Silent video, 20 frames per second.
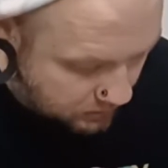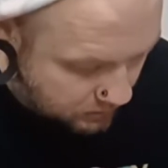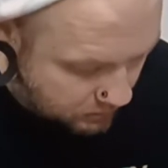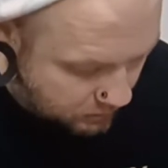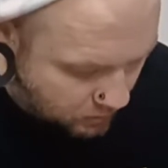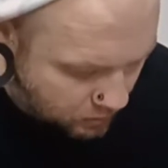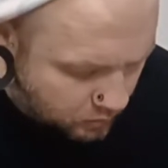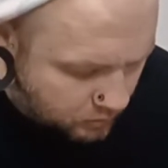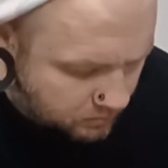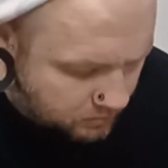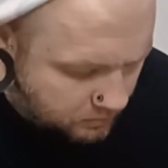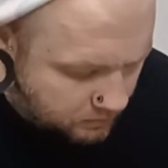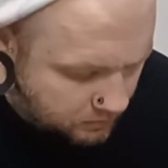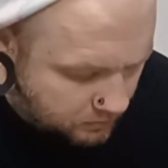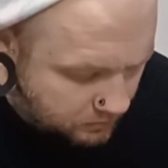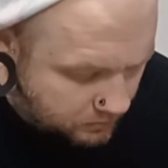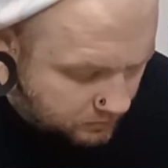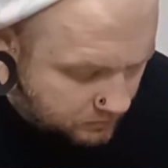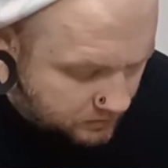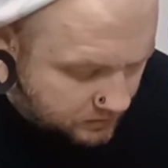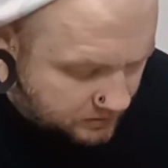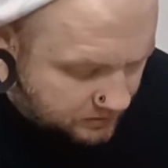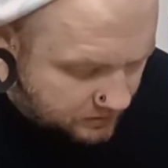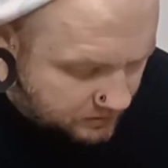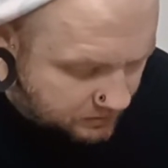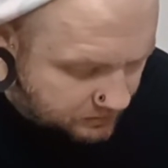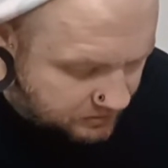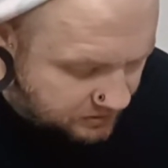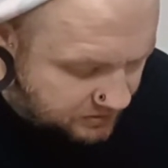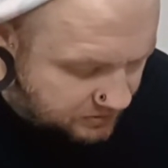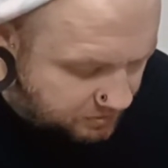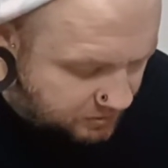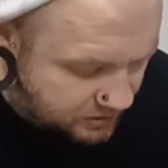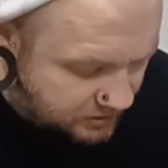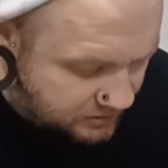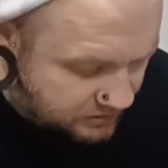go. Oh, there's a speedy